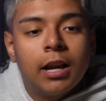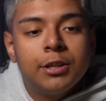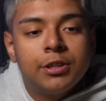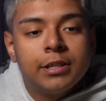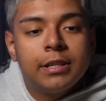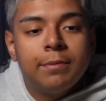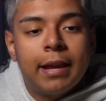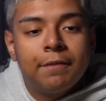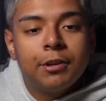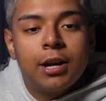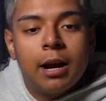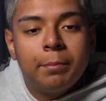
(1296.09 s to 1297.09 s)
As you can see, we
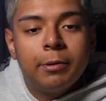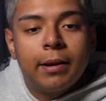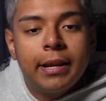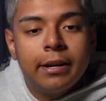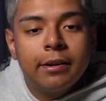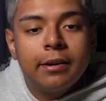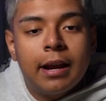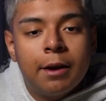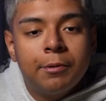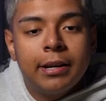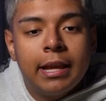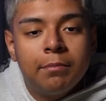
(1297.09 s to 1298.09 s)
have the copy right here. I
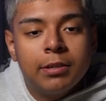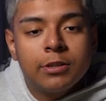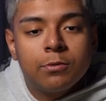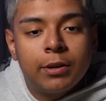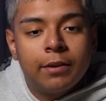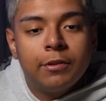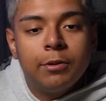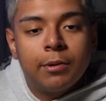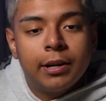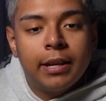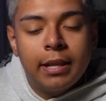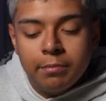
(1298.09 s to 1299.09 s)
would name this whatever you
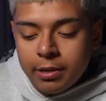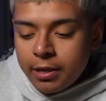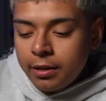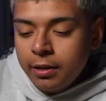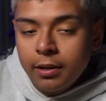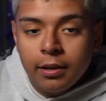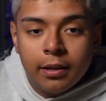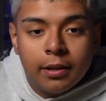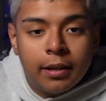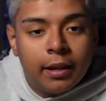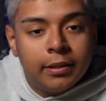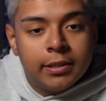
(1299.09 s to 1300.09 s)
want to name it.
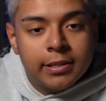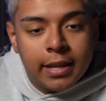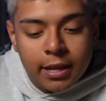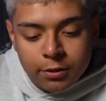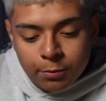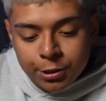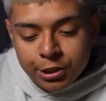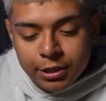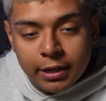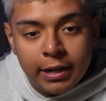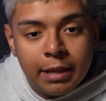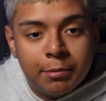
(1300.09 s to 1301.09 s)
In this case, we're just
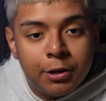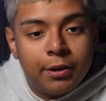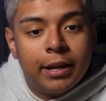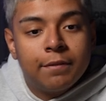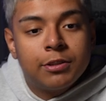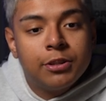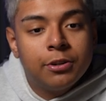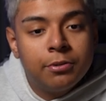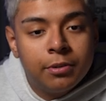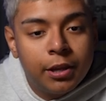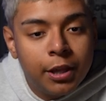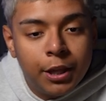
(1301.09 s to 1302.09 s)
going to name it Creative
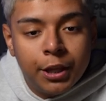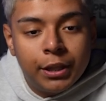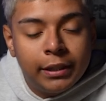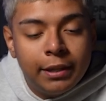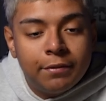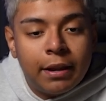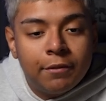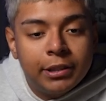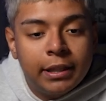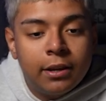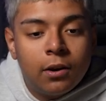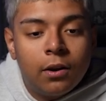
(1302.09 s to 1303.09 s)
2. Leave
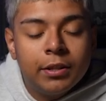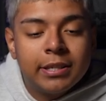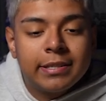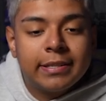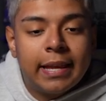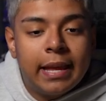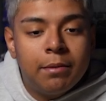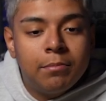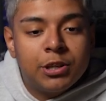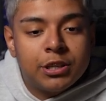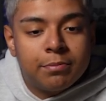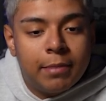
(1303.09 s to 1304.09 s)
everything all the
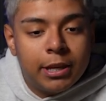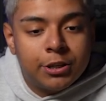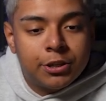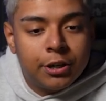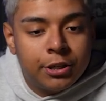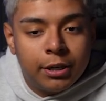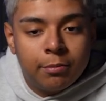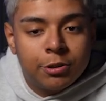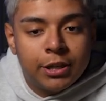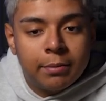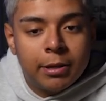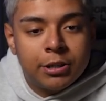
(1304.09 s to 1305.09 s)
same. Just make sure, double
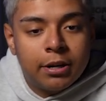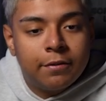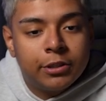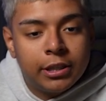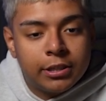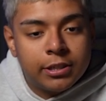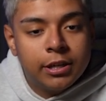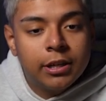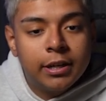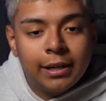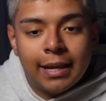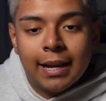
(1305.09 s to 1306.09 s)
check, make sure everything's
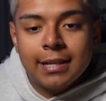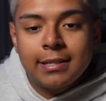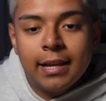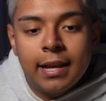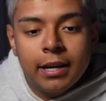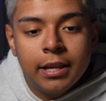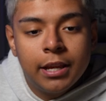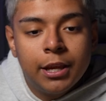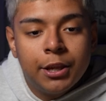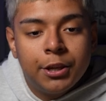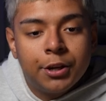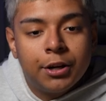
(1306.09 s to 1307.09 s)
good. Like I said,
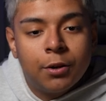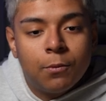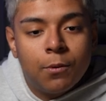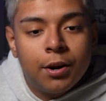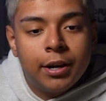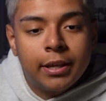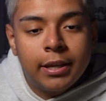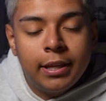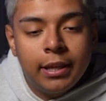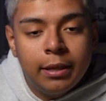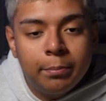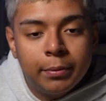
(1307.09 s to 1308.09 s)
you're going to want to
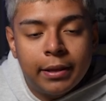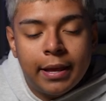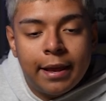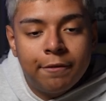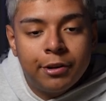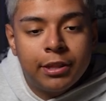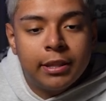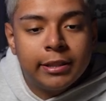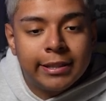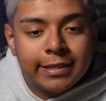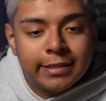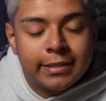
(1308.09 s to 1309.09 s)
keep everything
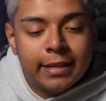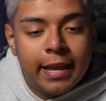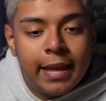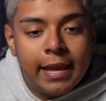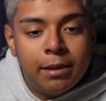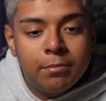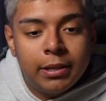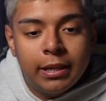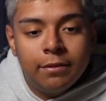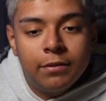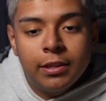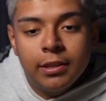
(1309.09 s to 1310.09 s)
the same,
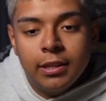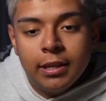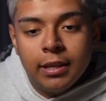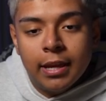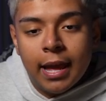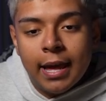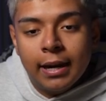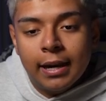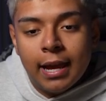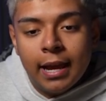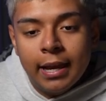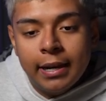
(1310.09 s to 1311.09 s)
even the
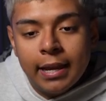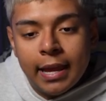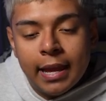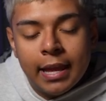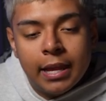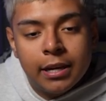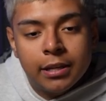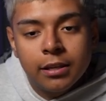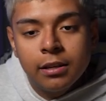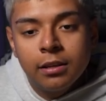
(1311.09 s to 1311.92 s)
headline and